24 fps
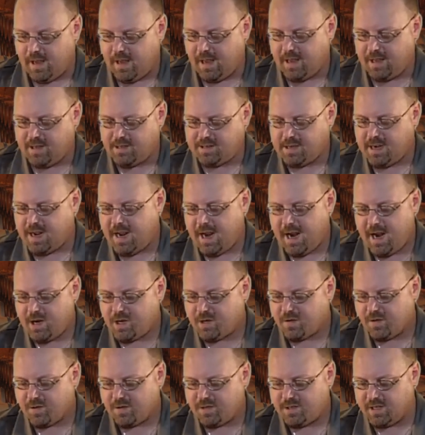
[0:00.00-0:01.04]
and is
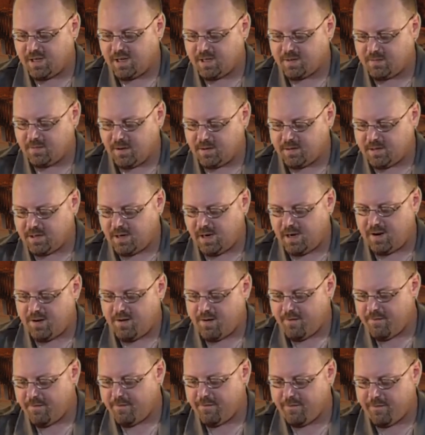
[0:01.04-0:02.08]
aged for six months
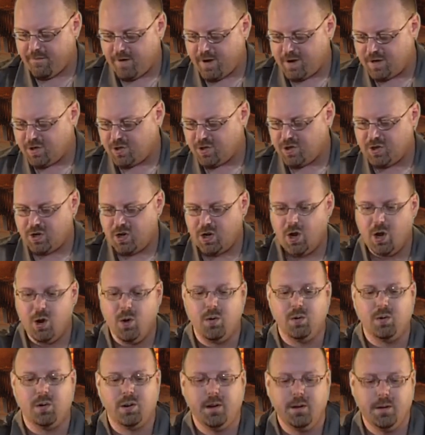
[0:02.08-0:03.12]
in French
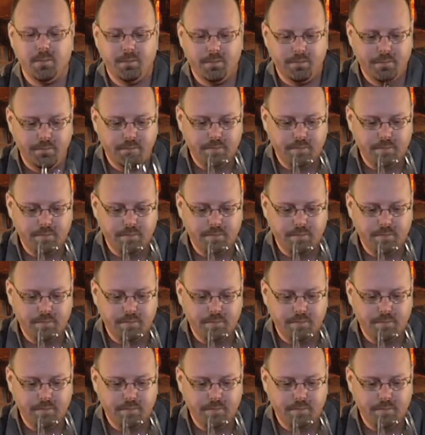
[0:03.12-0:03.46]
oak.